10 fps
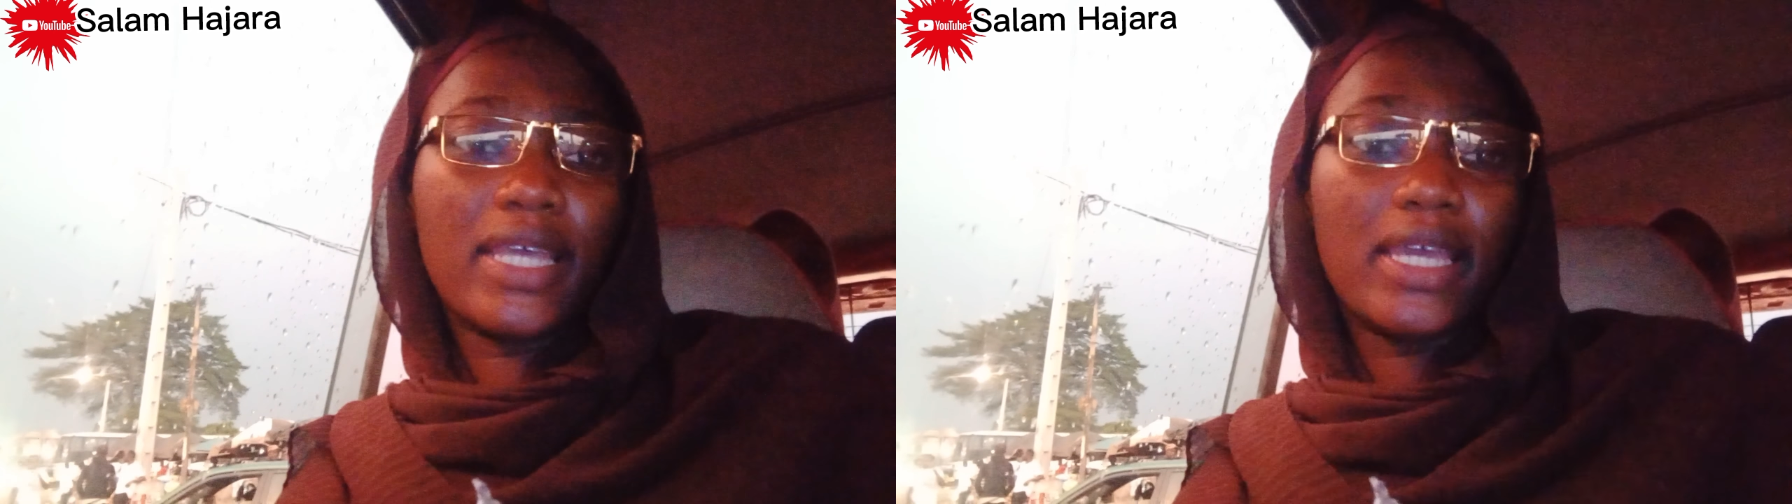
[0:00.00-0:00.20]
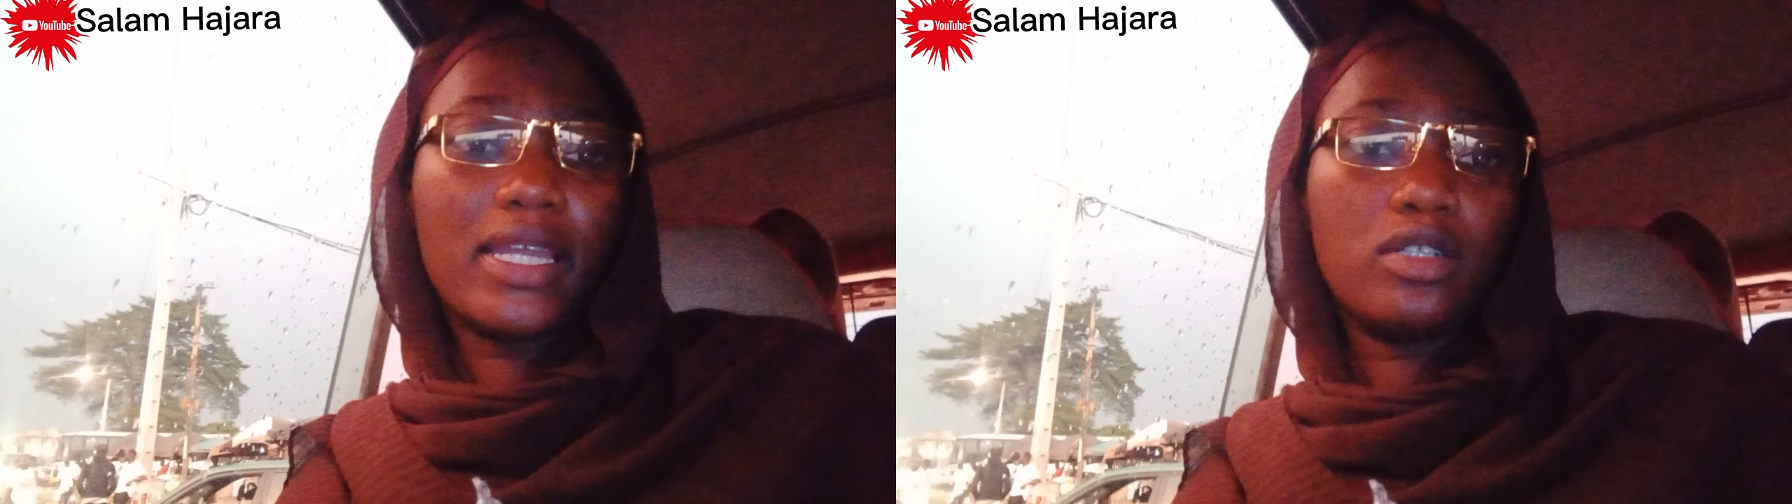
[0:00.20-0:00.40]

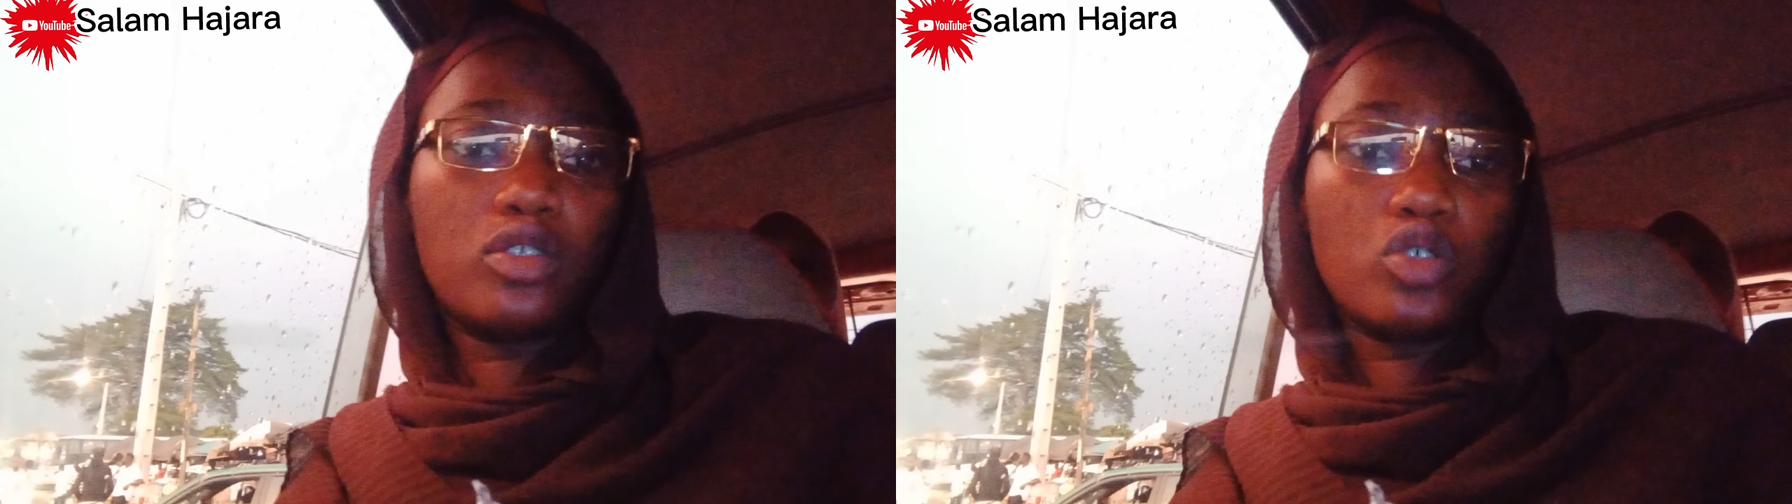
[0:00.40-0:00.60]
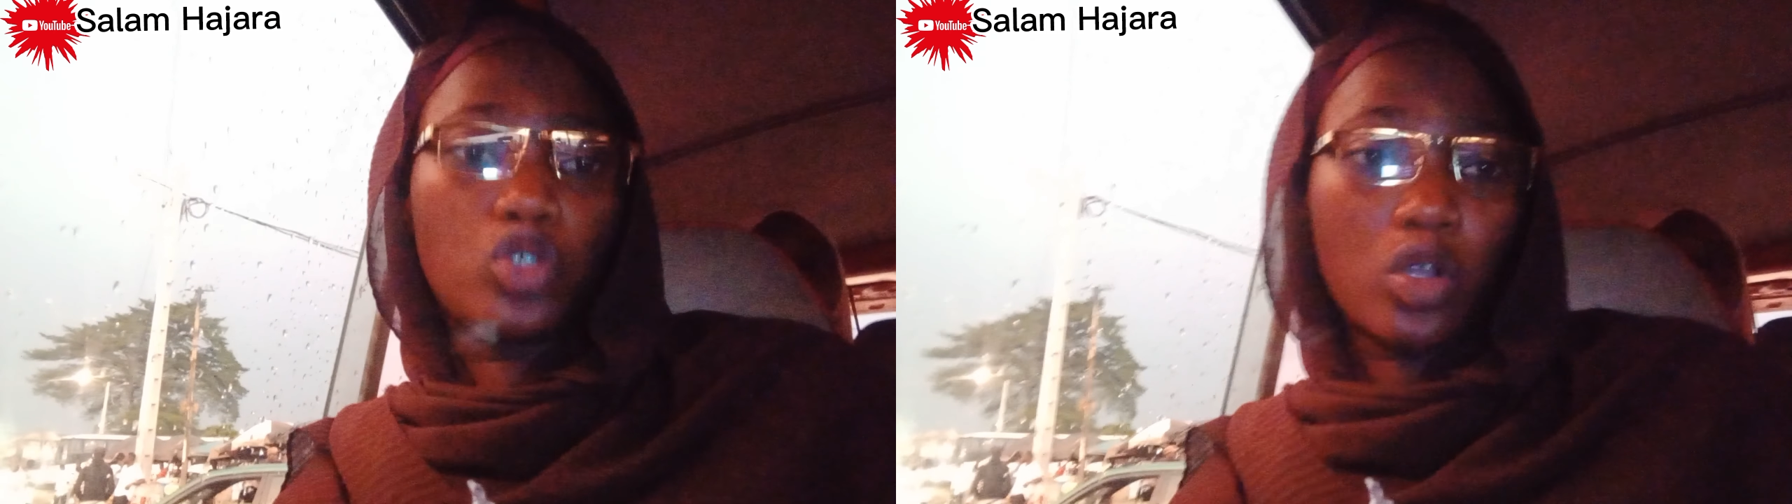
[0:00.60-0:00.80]
taking
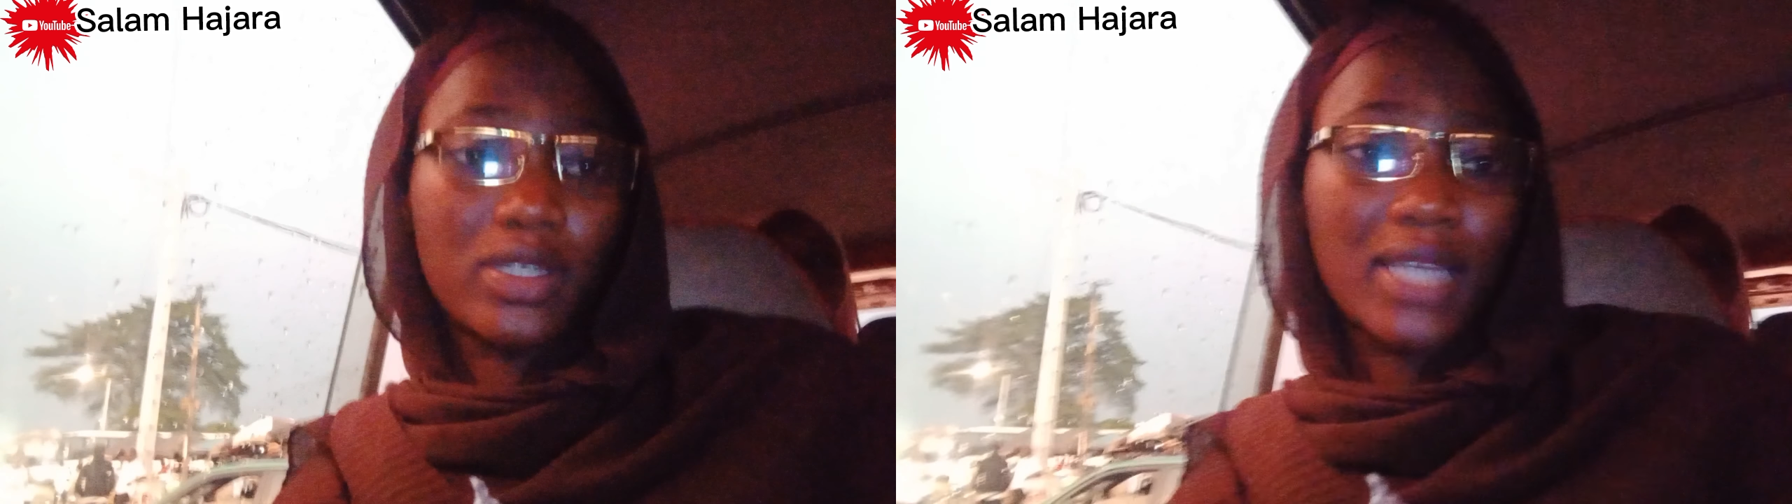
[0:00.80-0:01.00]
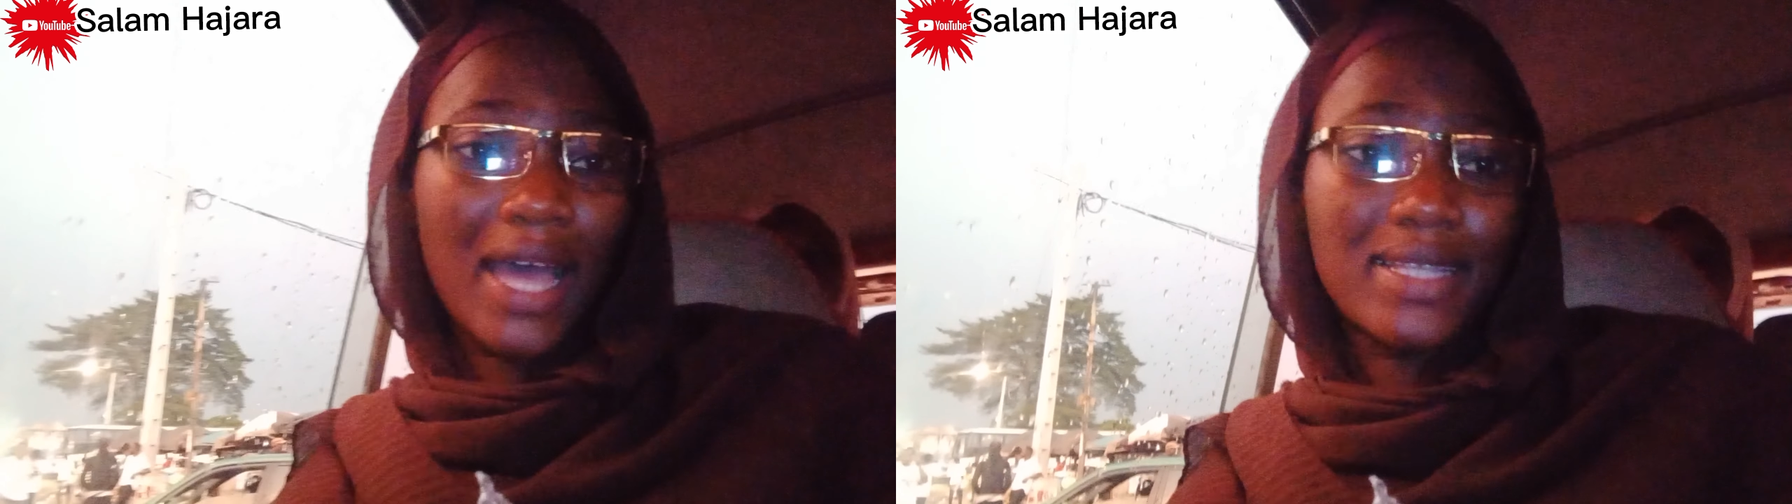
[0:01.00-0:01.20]
it
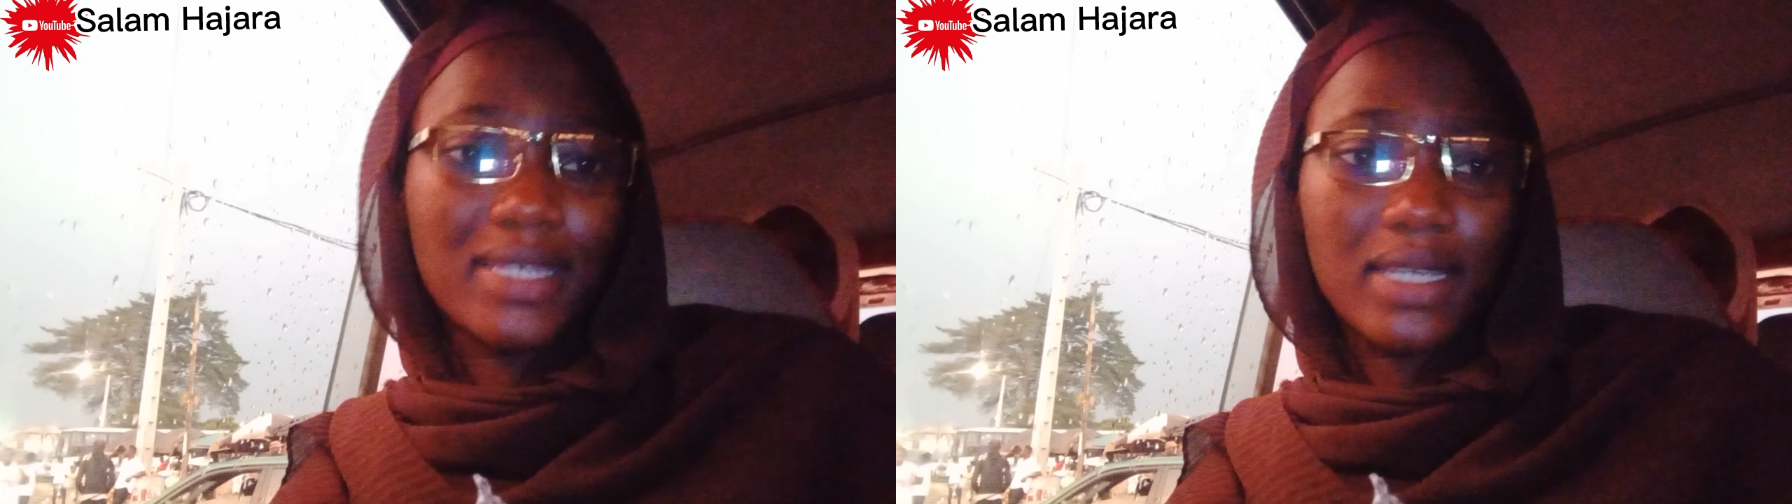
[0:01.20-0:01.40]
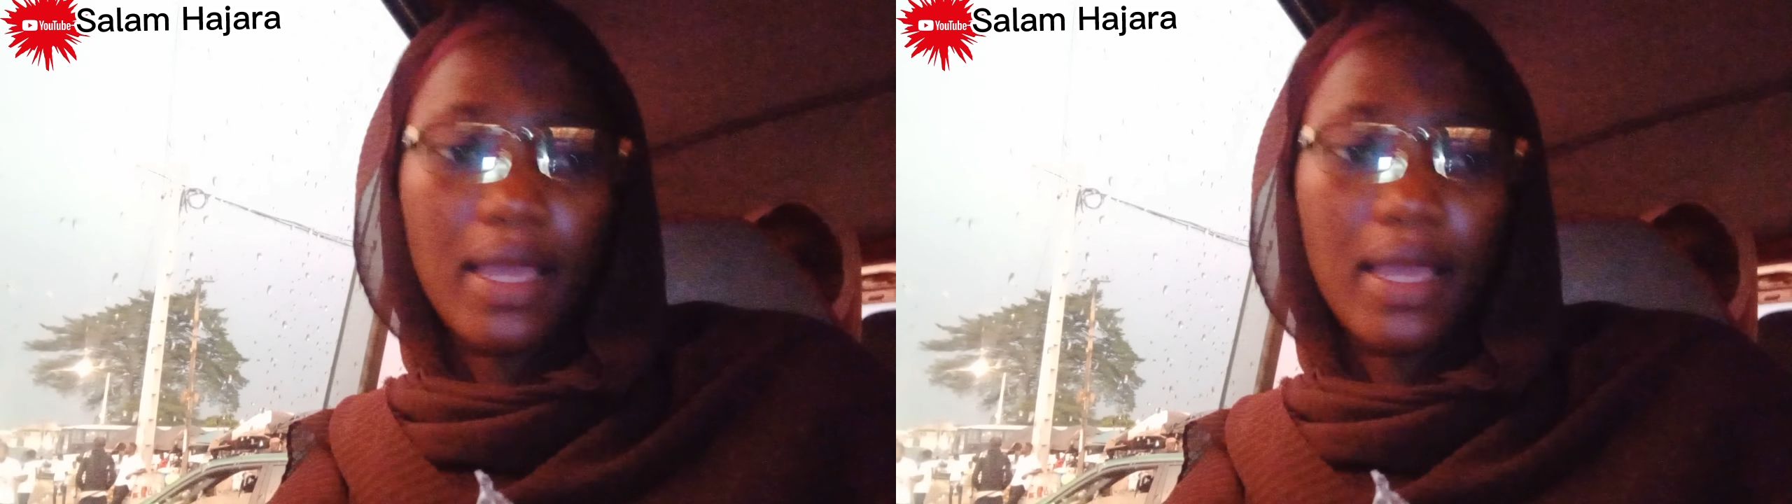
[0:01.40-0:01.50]
shortcut,